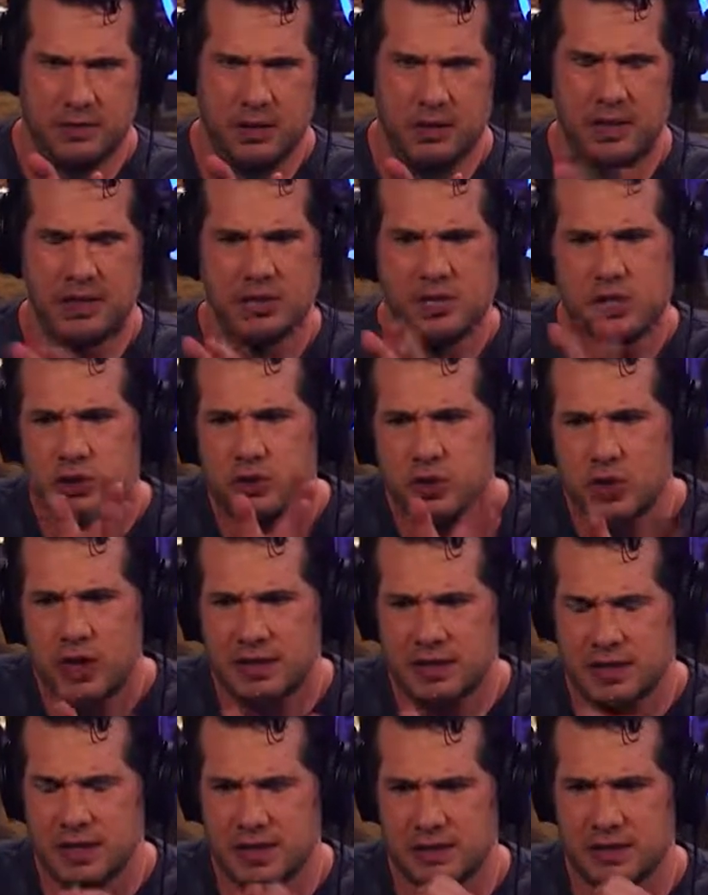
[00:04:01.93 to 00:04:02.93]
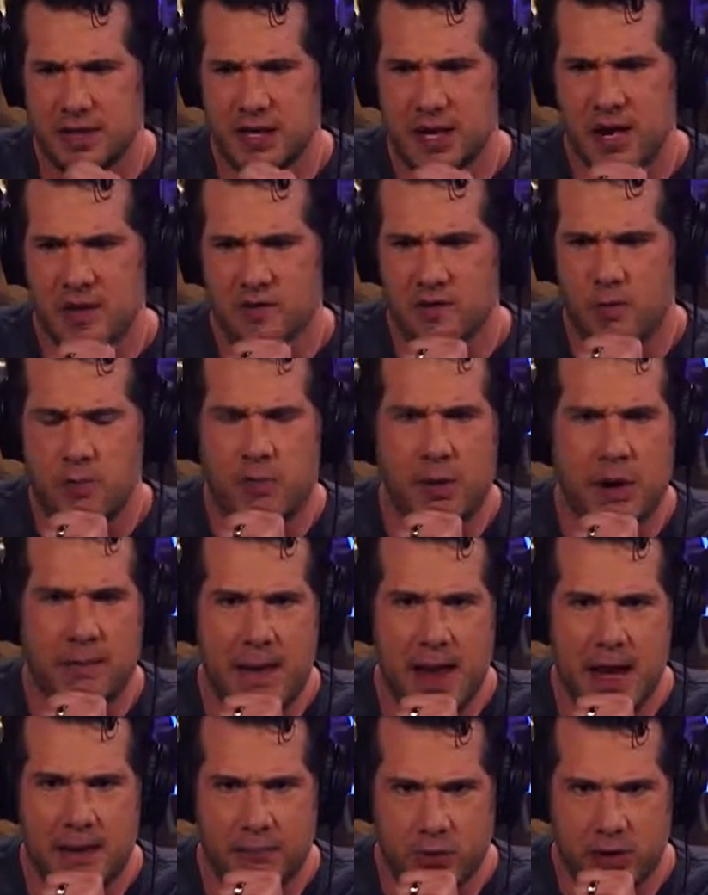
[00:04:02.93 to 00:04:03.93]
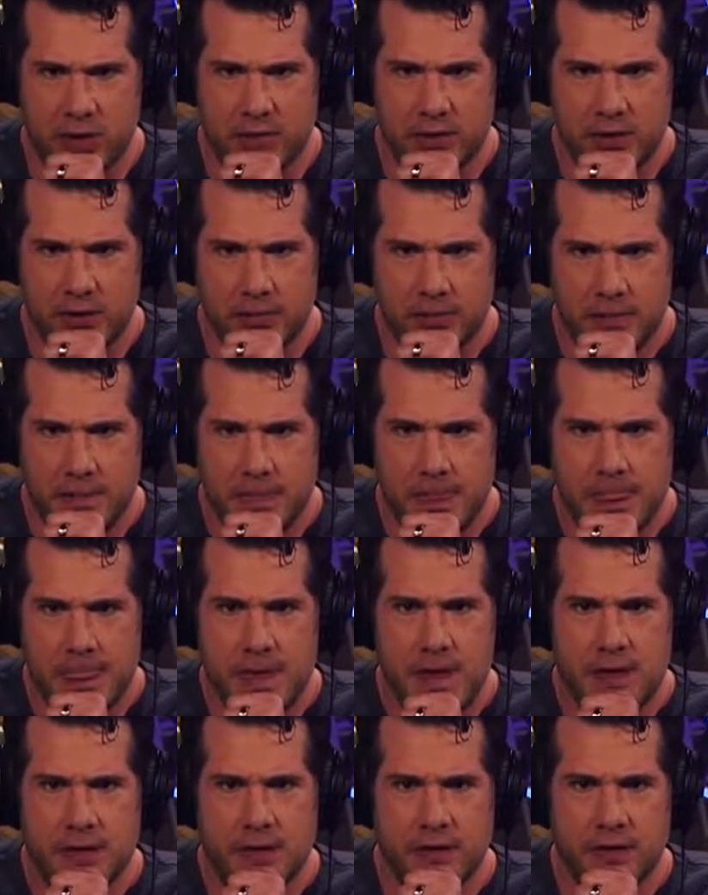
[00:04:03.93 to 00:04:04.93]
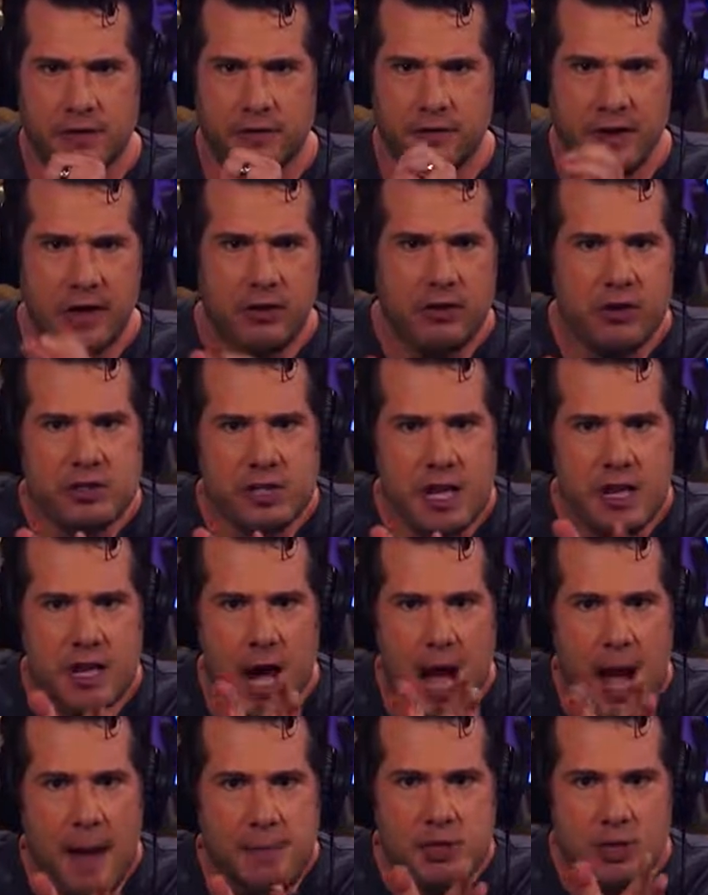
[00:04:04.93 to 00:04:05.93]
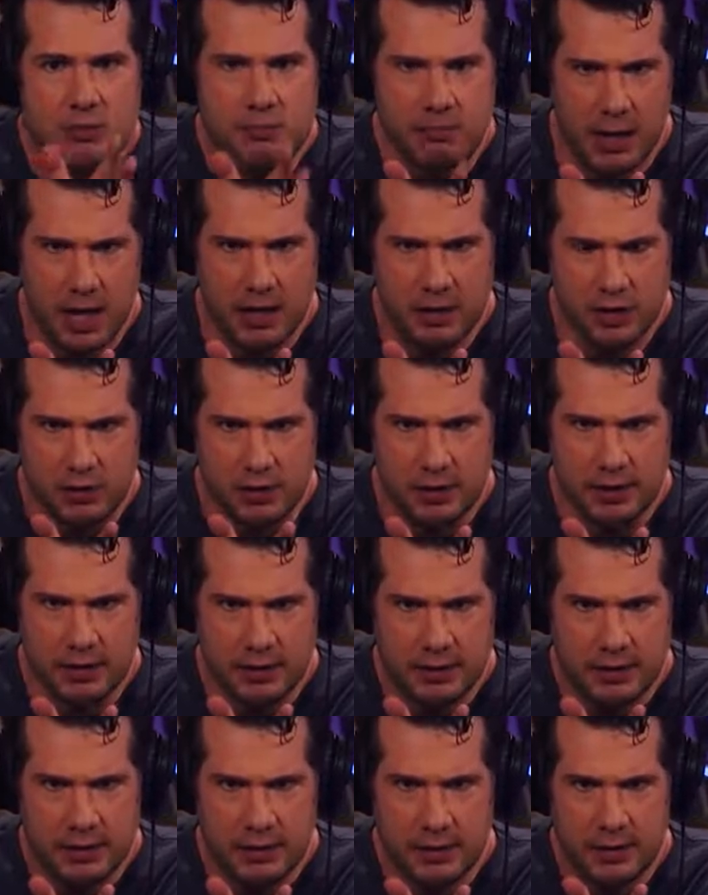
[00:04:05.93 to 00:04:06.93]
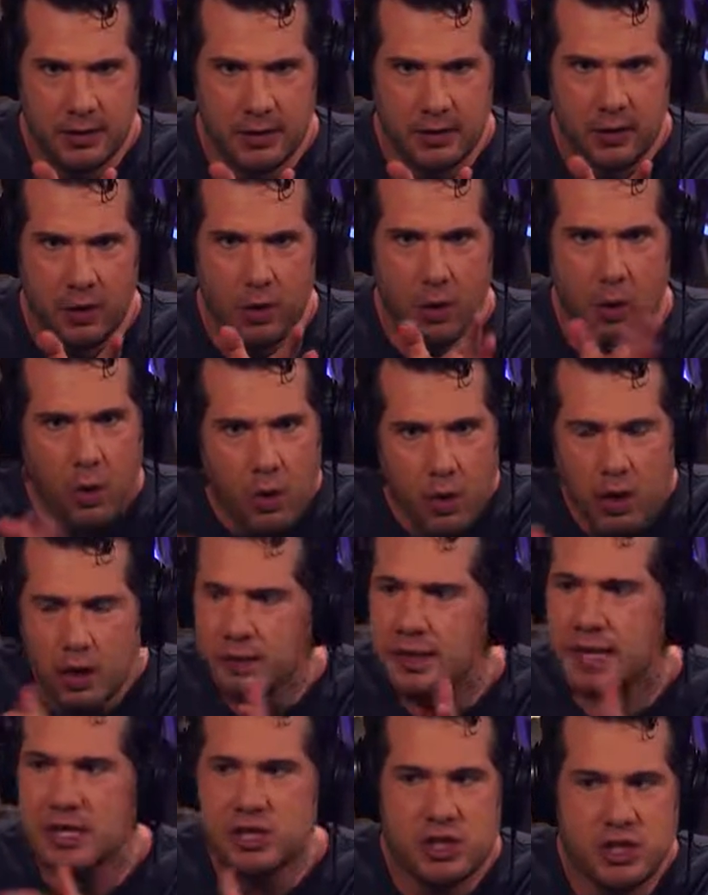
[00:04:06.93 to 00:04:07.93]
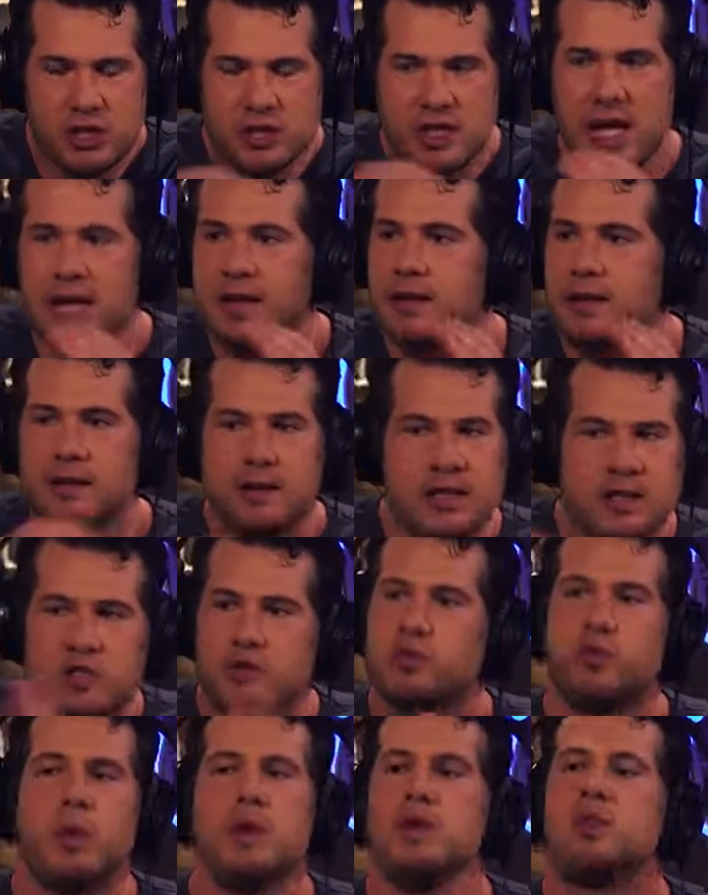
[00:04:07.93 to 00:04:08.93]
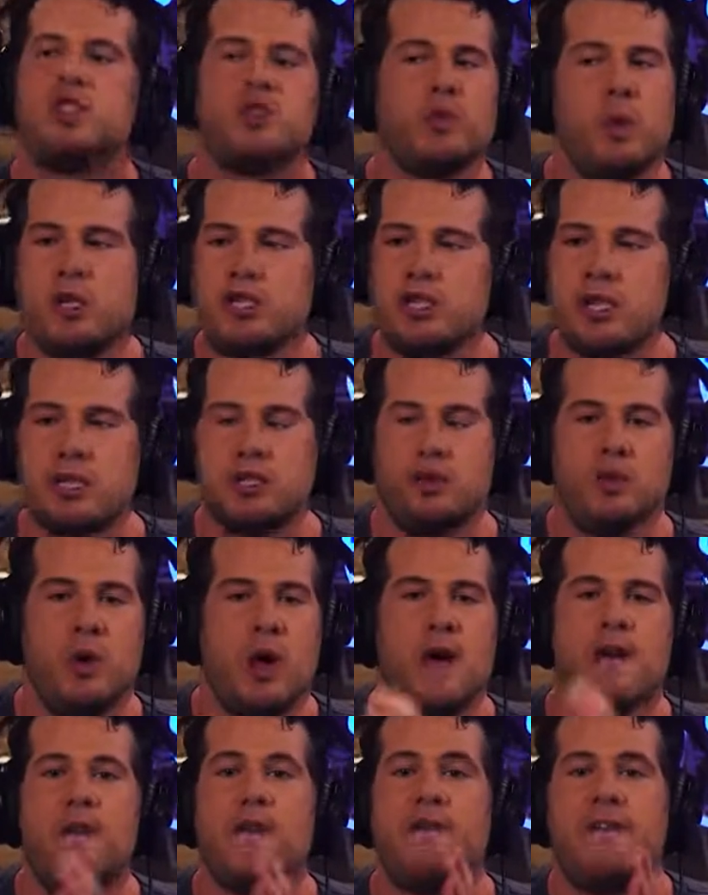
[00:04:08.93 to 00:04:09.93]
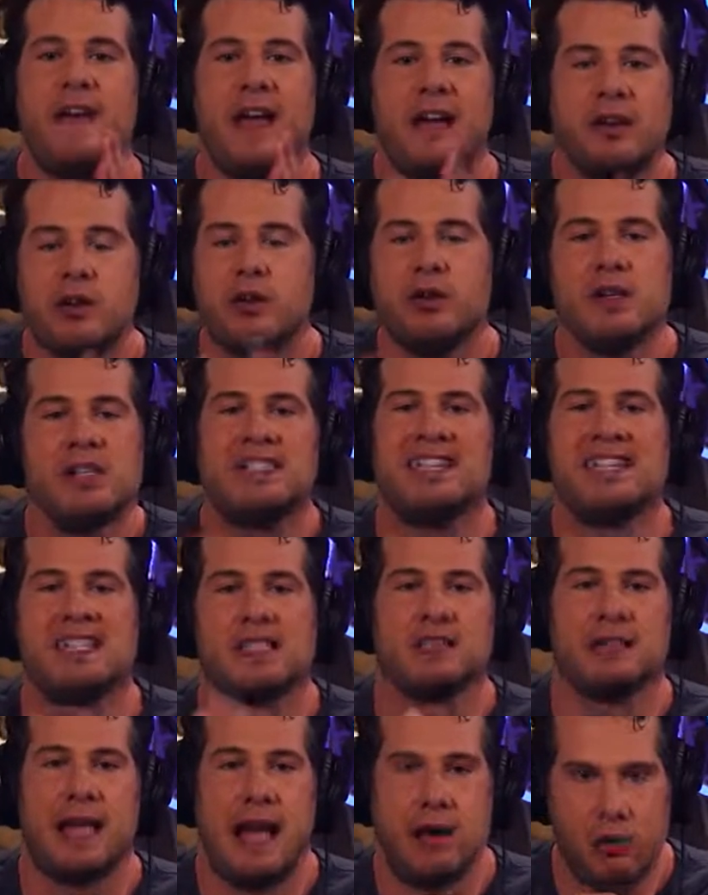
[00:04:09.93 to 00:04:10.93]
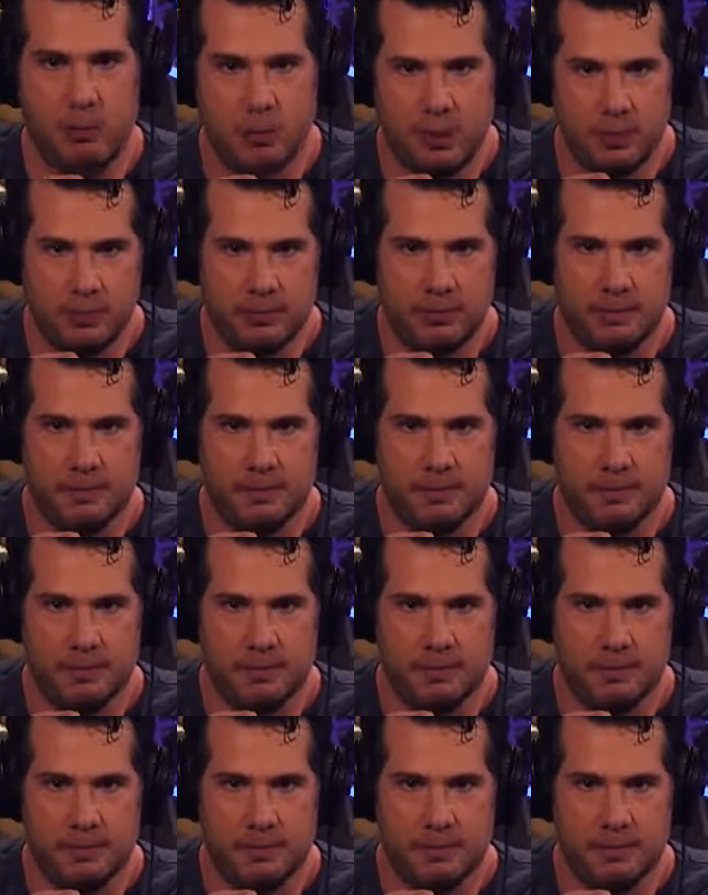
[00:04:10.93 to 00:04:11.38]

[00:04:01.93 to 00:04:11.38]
Okay, let's just look at this from a pragmatic point of view. The, the failure is not an option mantra. Or let's just say, let's, we switched it to failure is disallowable.